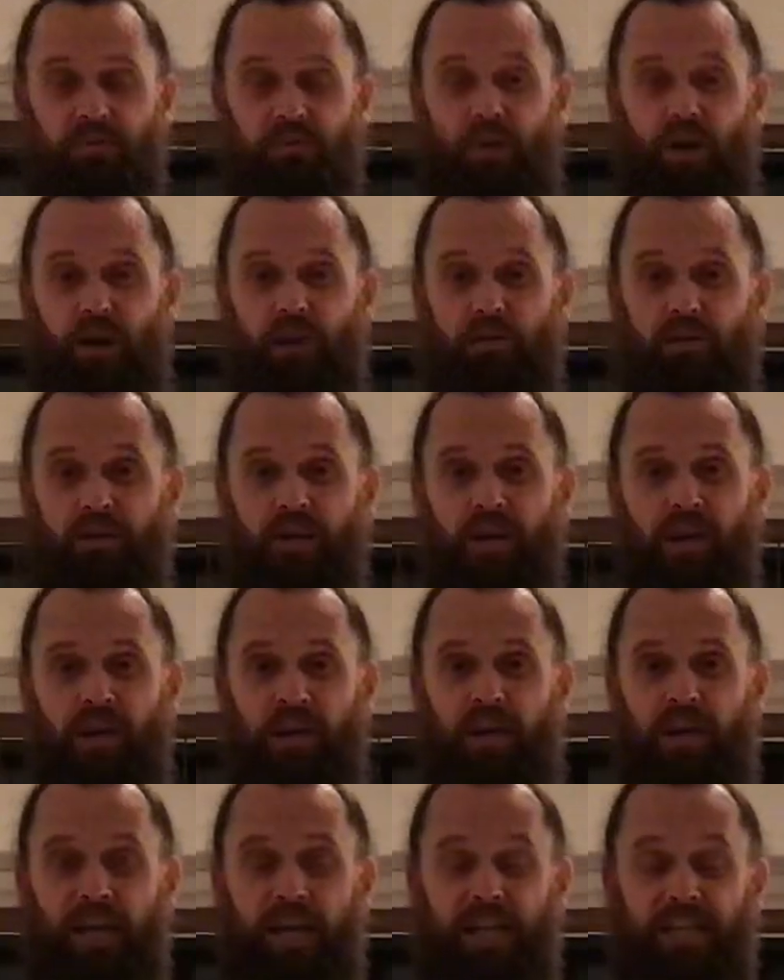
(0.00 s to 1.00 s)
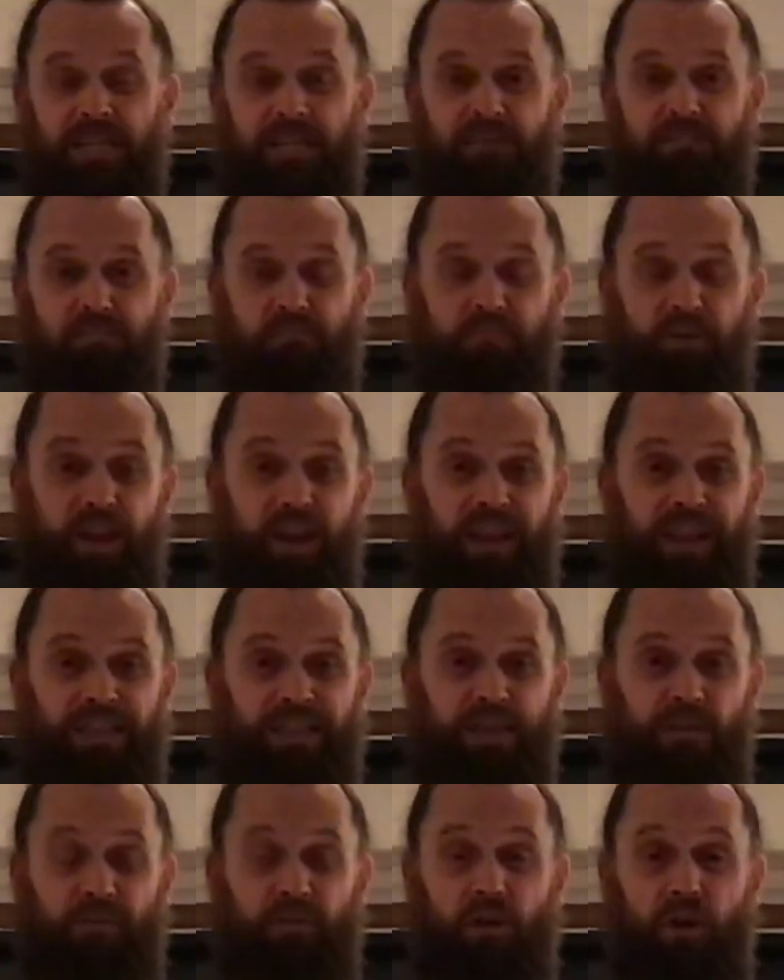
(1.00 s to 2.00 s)
as well, is bringing in
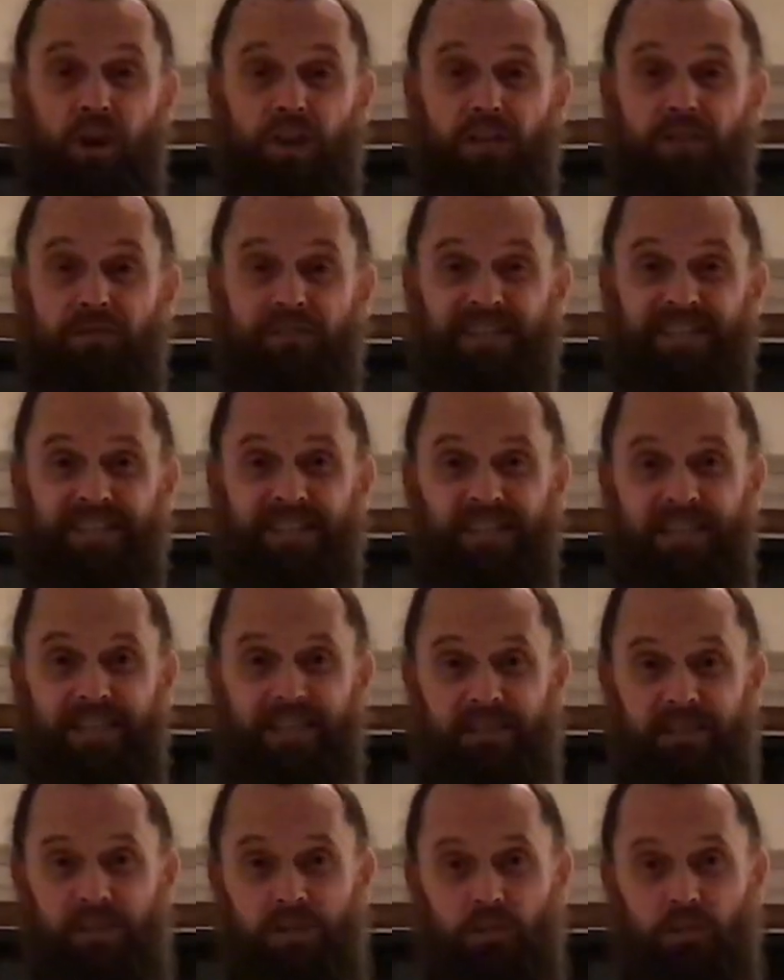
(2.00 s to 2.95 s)
different kinds of seeds